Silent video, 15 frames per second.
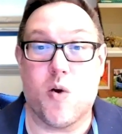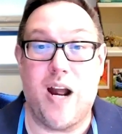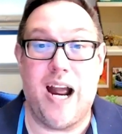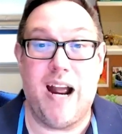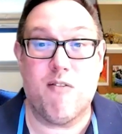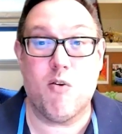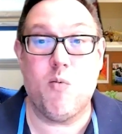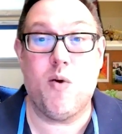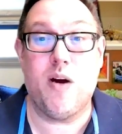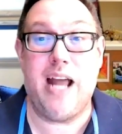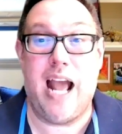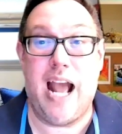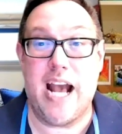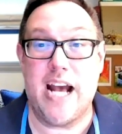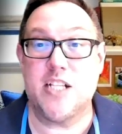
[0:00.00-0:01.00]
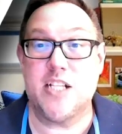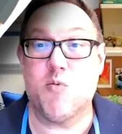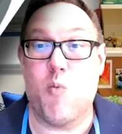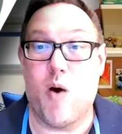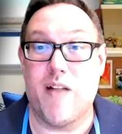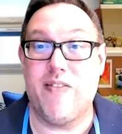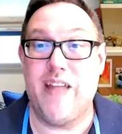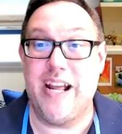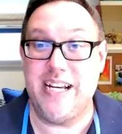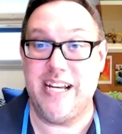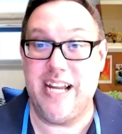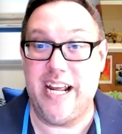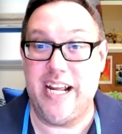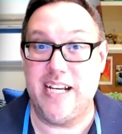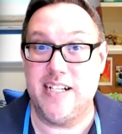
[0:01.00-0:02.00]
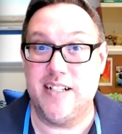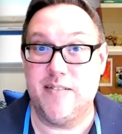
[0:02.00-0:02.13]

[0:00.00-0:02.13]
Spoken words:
everyone has what they need,